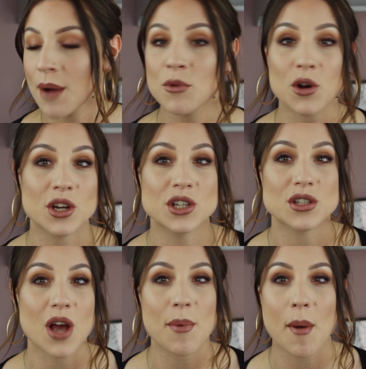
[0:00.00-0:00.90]

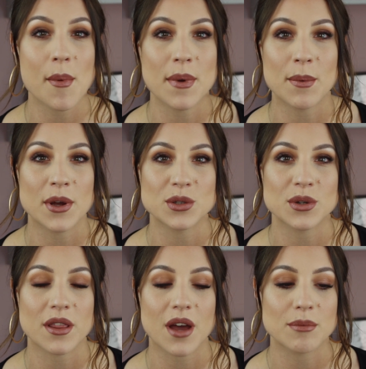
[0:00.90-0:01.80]
I probably won't do
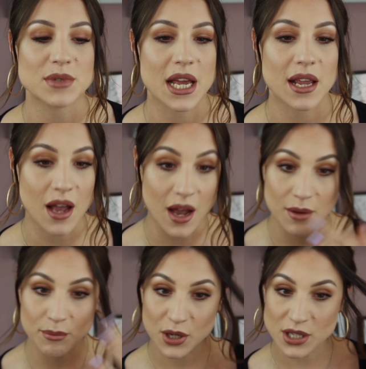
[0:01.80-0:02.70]
another update
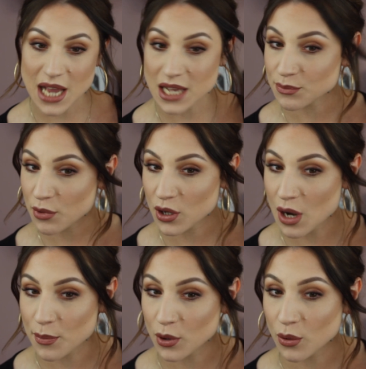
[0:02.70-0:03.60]
because it hasn't broken
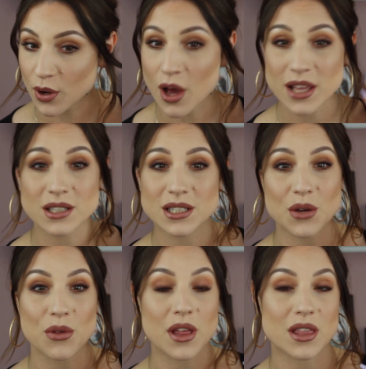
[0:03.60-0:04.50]
up at all, and I
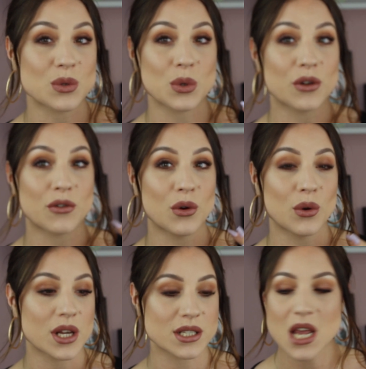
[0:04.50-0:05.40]
still think this would look
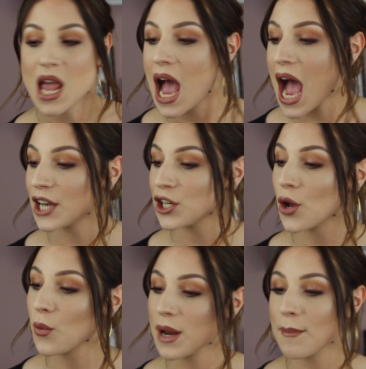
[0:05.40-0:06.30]
flawless. And you
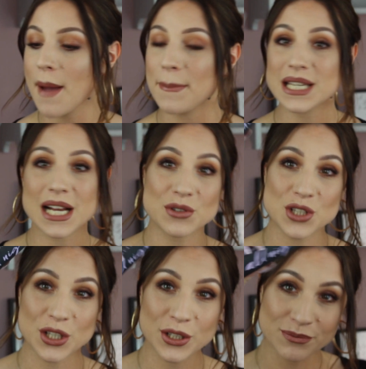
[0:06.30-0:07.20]
know what it might be down
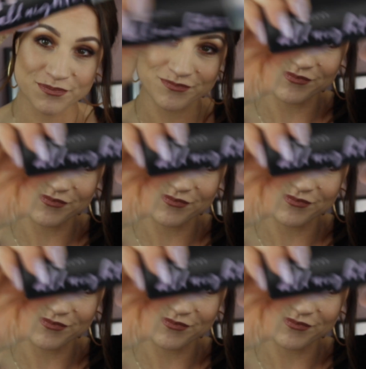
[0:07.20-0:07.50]
to?